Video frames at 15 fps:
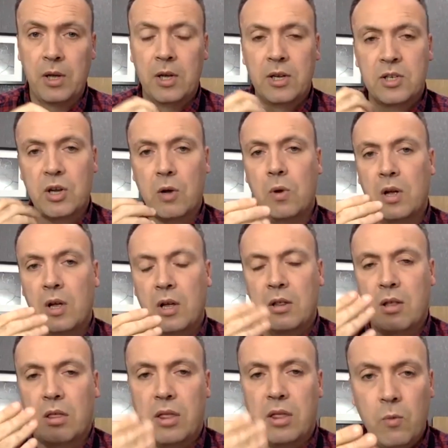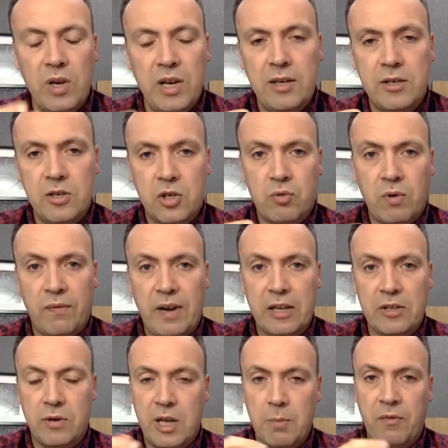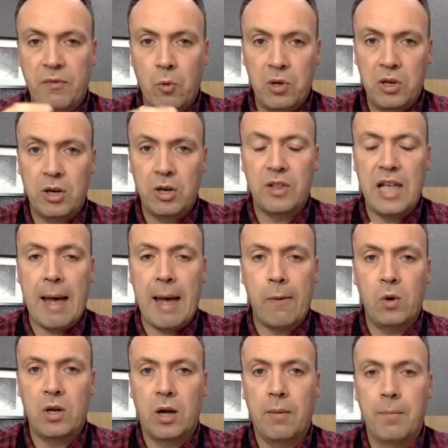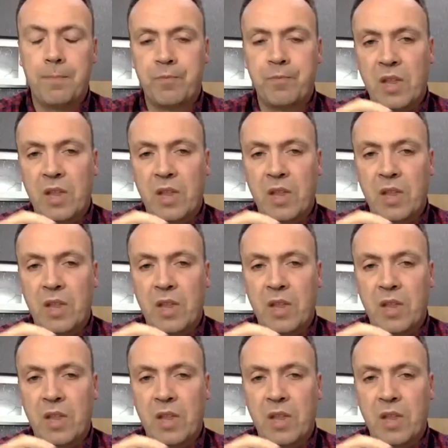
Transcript: So the thing we need to just reflect on here before we look at the outcome